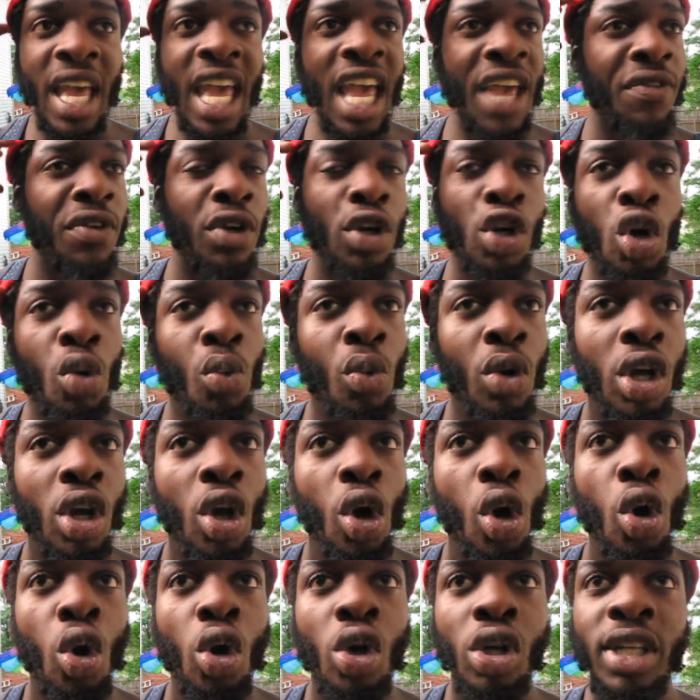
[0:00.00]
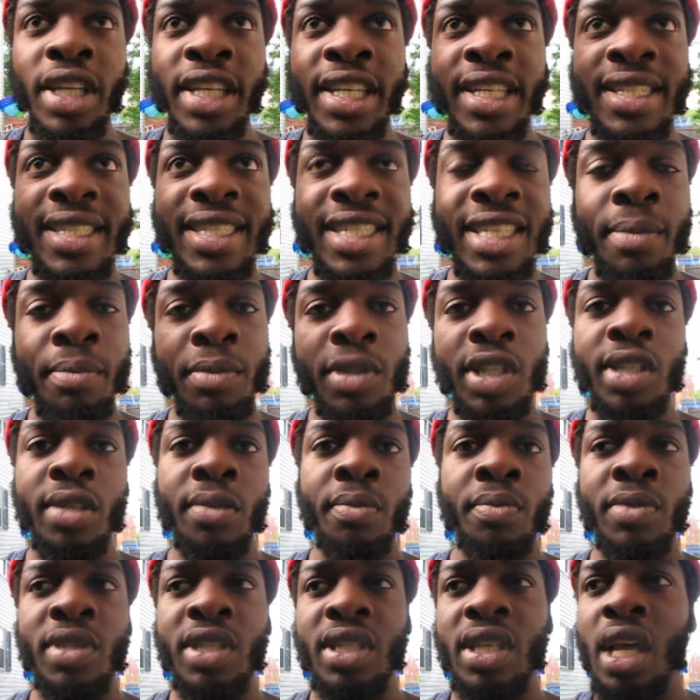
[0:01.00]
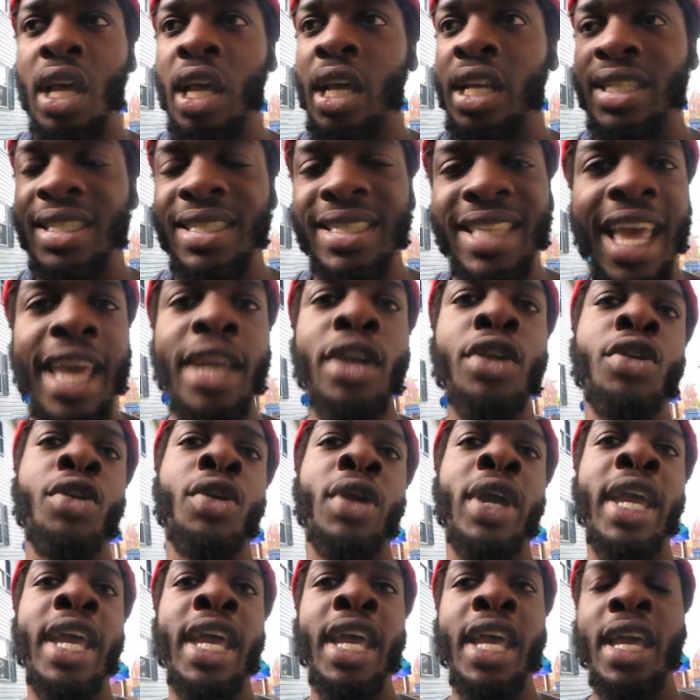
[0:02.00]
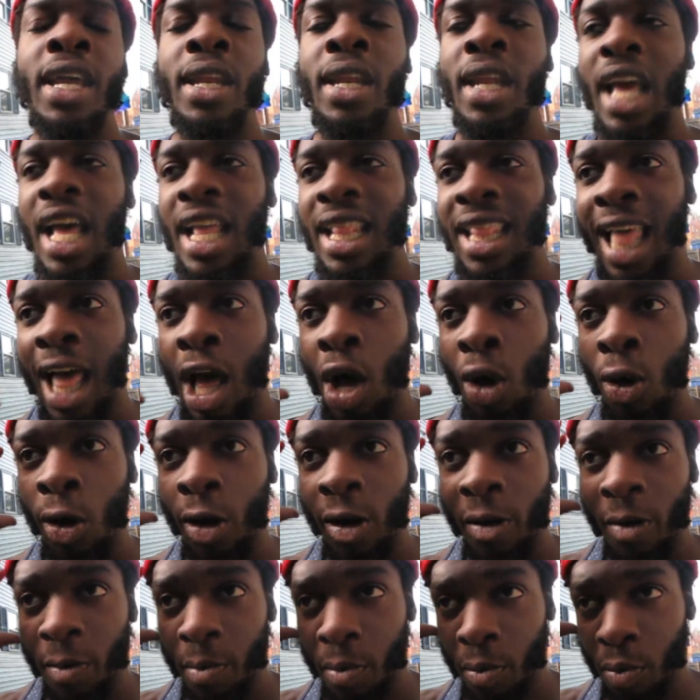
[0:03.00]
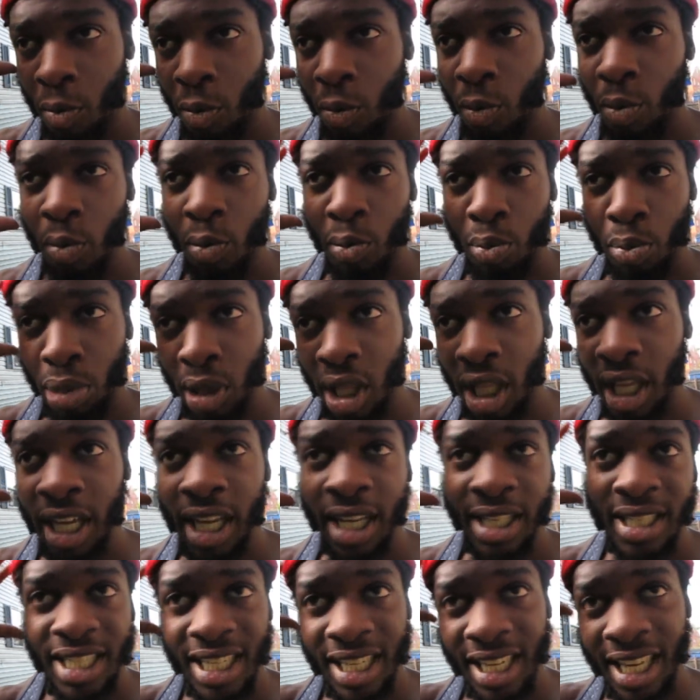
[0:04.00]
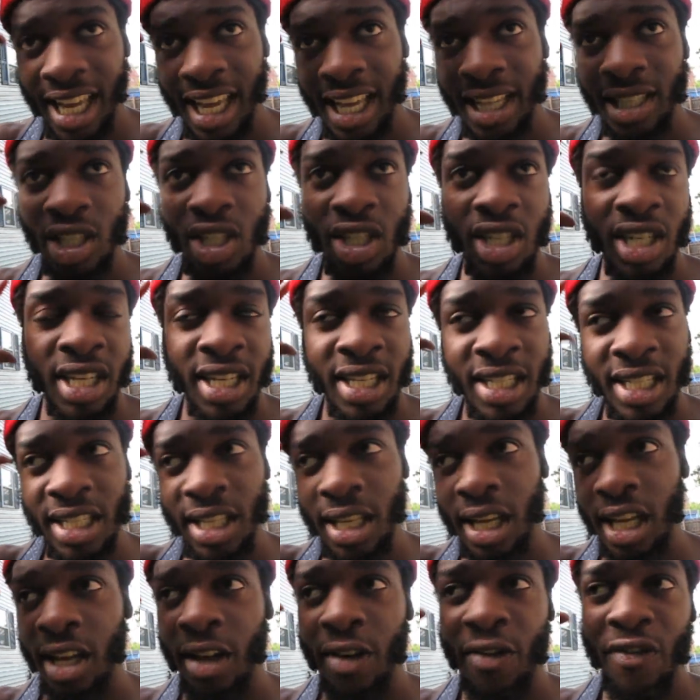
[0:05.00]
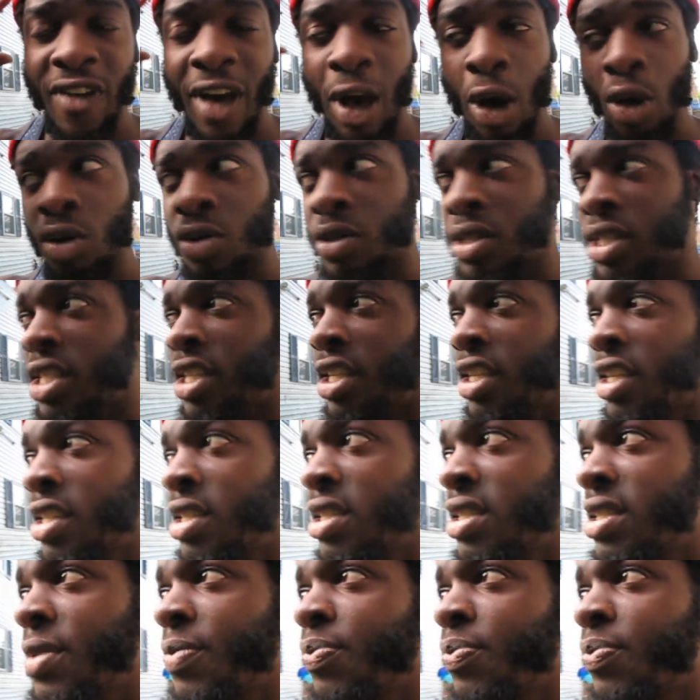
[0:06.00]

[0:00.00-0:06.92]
If you don't want all these symptoms, stand on your head. Allow blood to get into these faculties.